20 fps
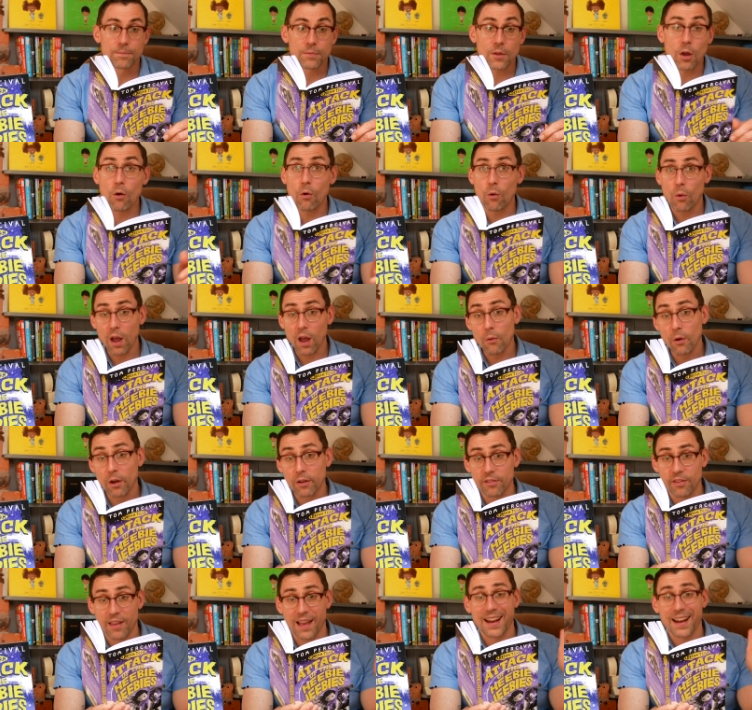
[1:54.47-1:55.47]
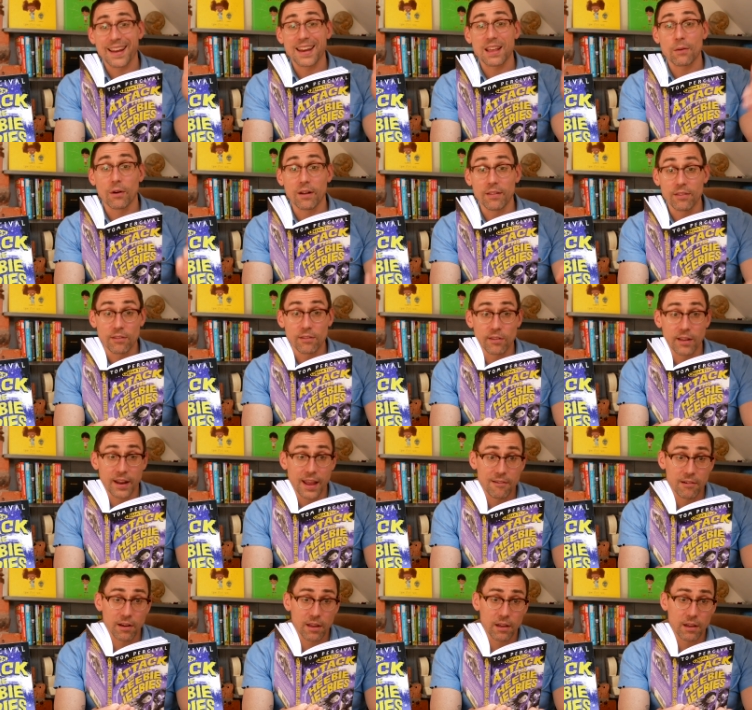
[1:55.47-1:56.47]
Oh, I won't tell anyone, said
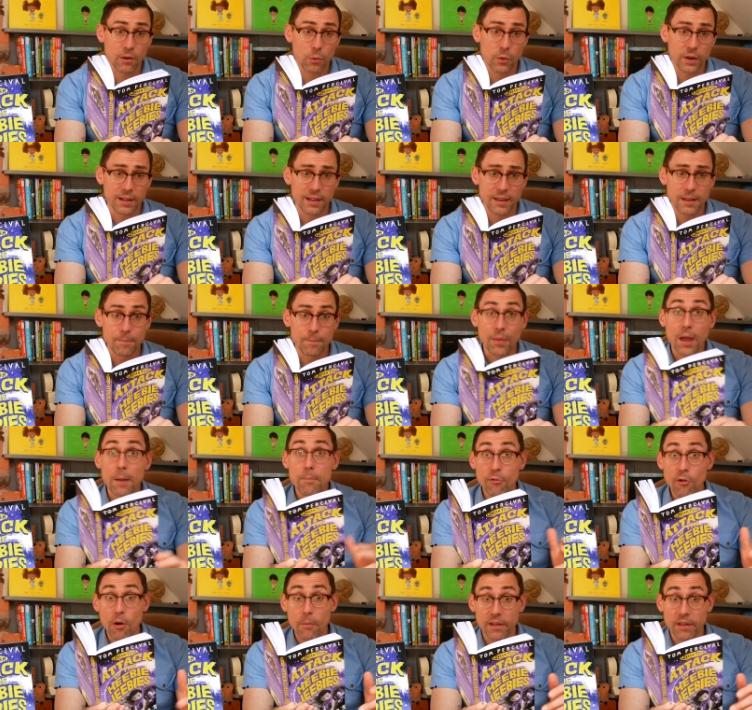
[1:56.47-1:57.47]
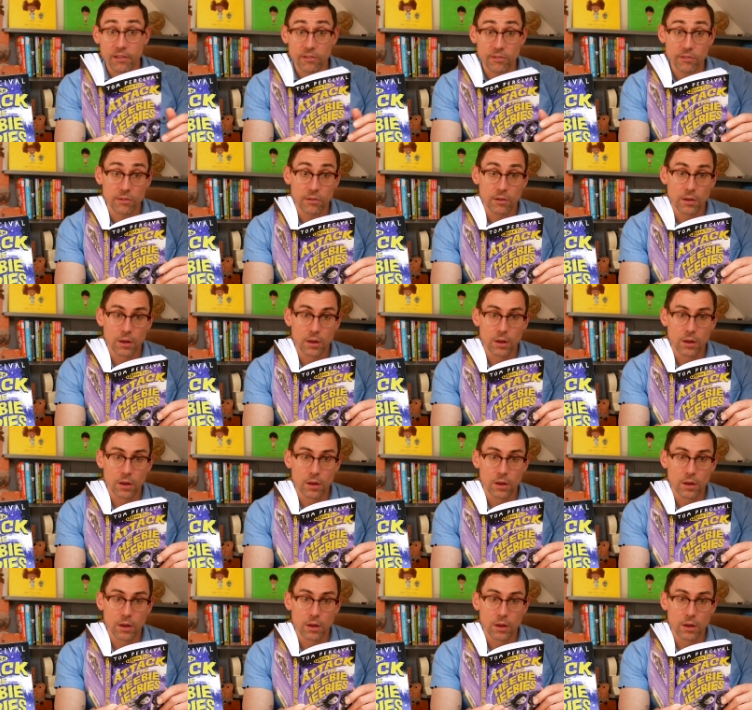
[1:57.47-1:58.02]
Erica quickly. I promise.